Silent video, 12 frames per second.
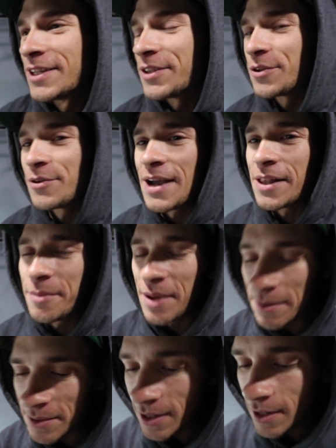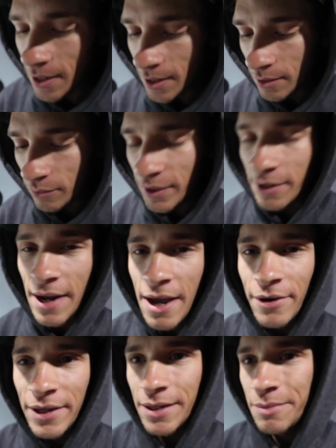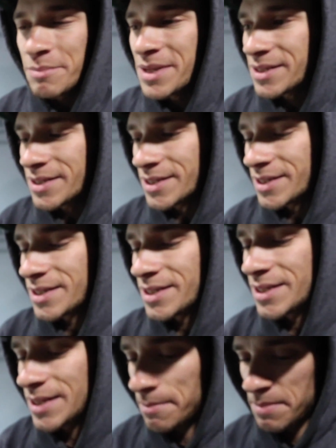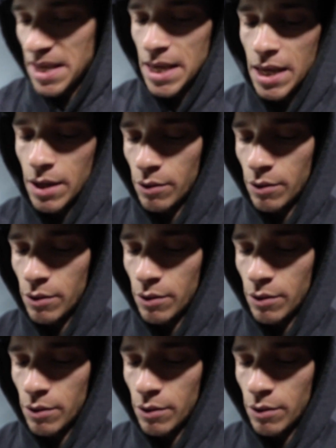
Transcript: through Alabama, and we are now in Mississippi.